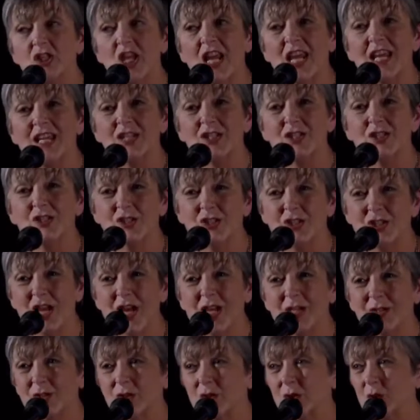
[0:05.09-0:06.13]
changes a
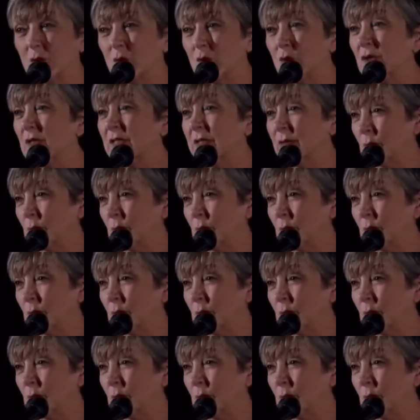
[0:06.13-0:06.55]
child's school